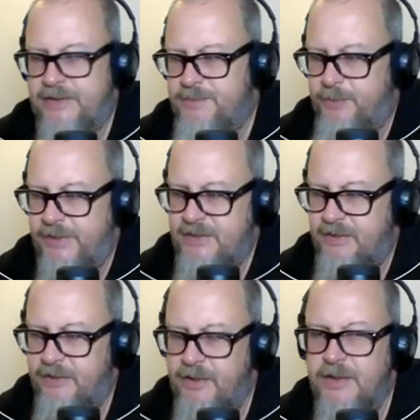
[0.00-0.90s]
But
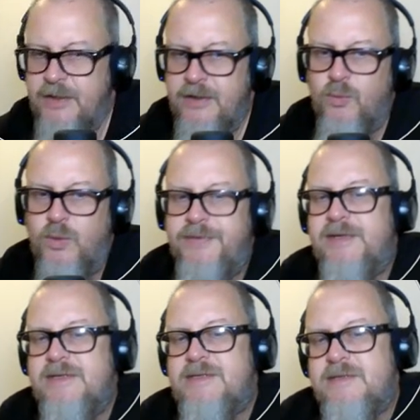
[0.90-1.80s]
basically, what
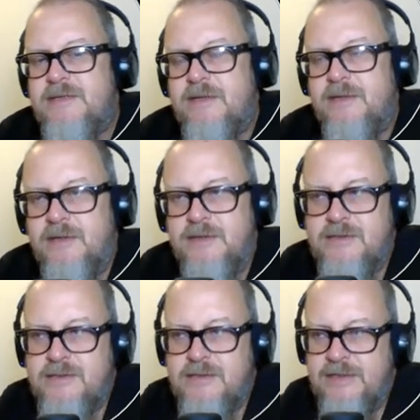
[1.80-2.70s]
this
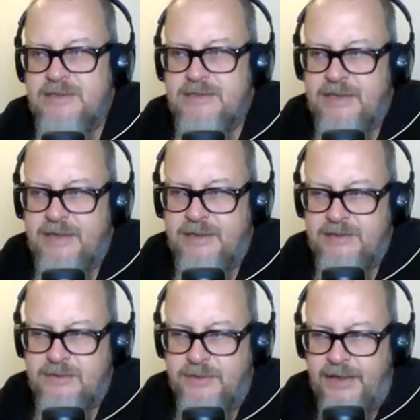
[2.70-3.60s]
does is that it
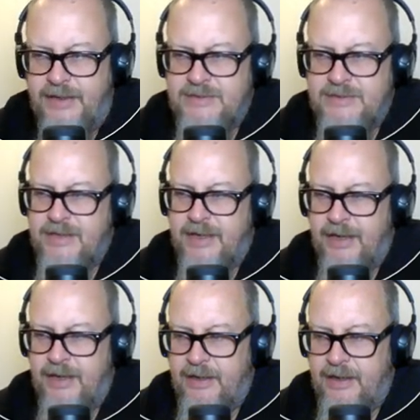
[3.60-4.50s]
creates
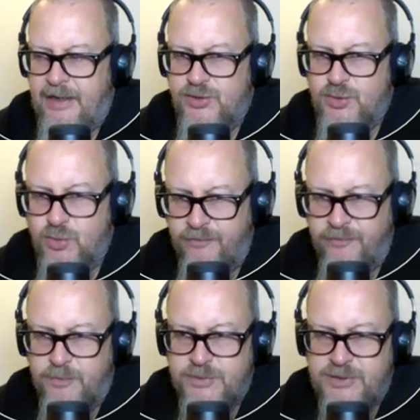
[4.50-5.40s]
a short
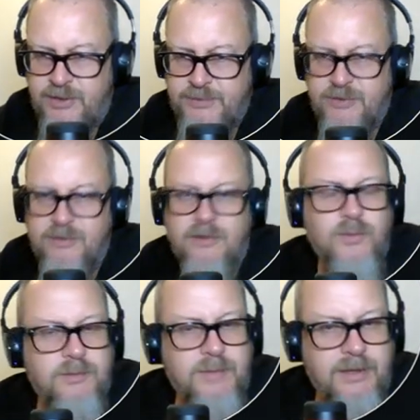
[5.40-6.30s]
form script on one
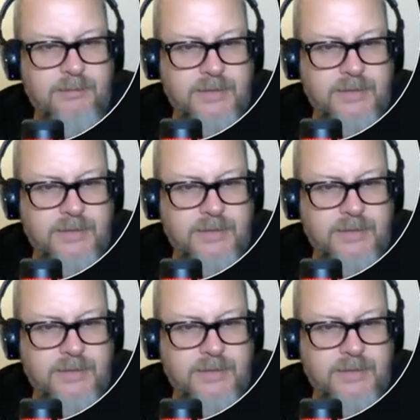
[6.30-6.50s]
of my